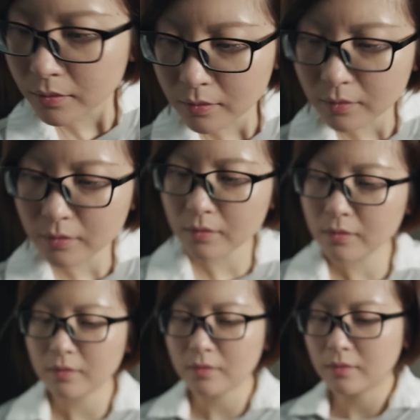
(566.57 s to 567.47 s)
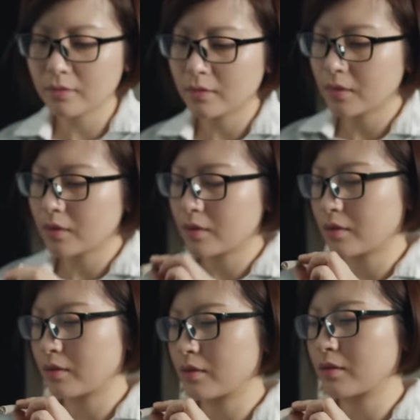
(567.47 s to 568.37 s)

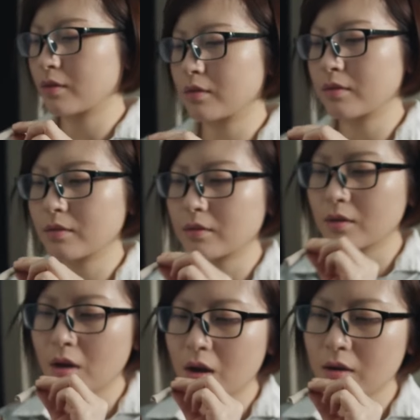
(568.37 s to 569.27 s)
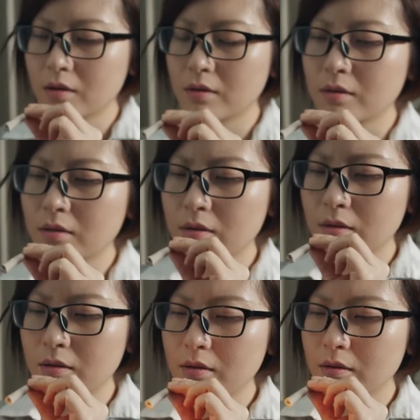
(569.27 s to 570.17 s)

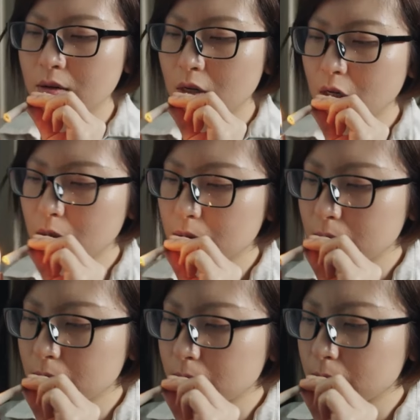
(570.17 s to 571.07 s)
[no speech]